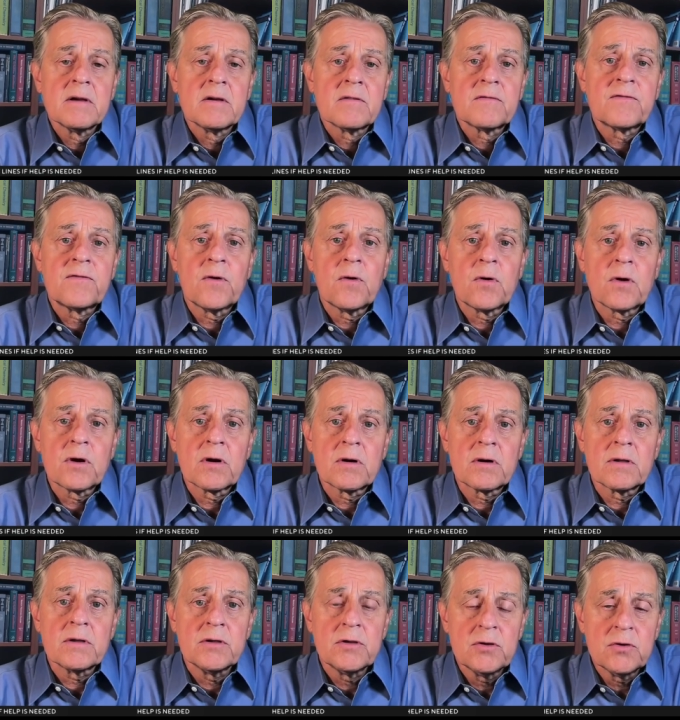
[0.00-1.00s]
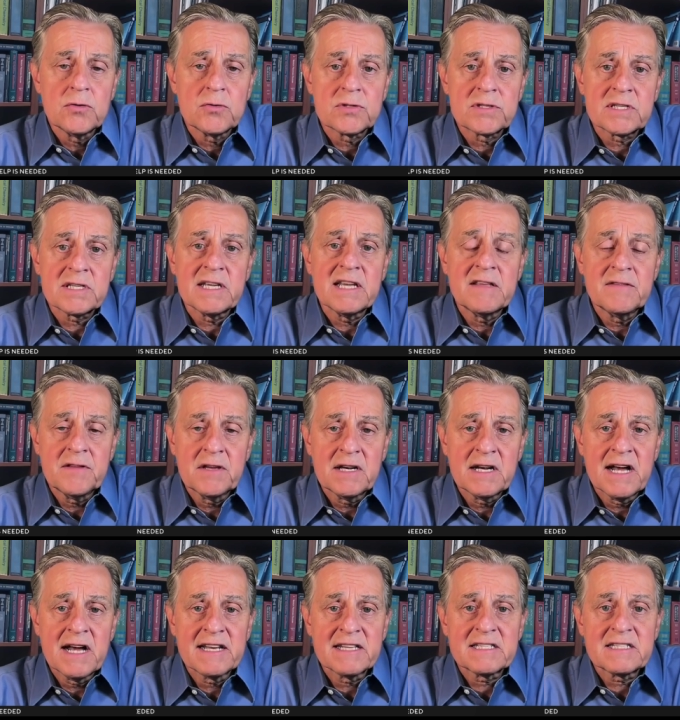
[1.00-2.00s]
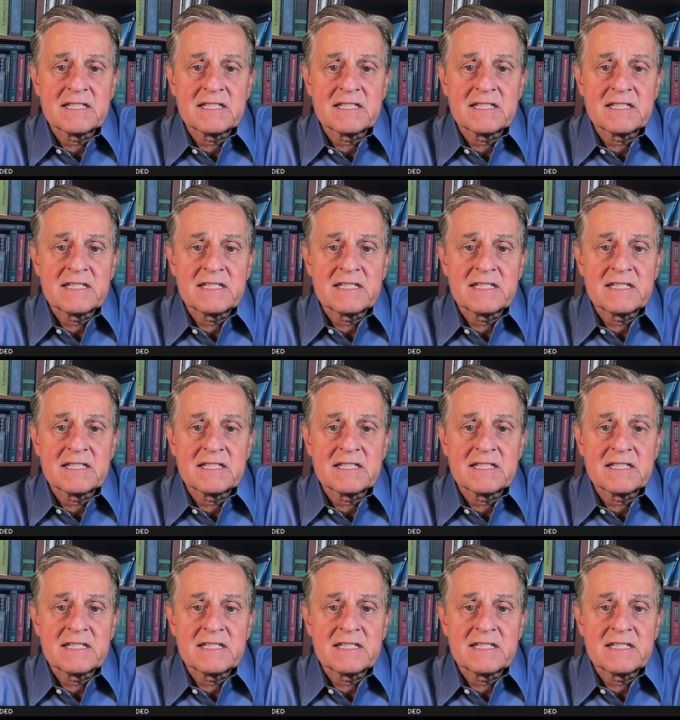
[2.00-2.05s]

for use in the United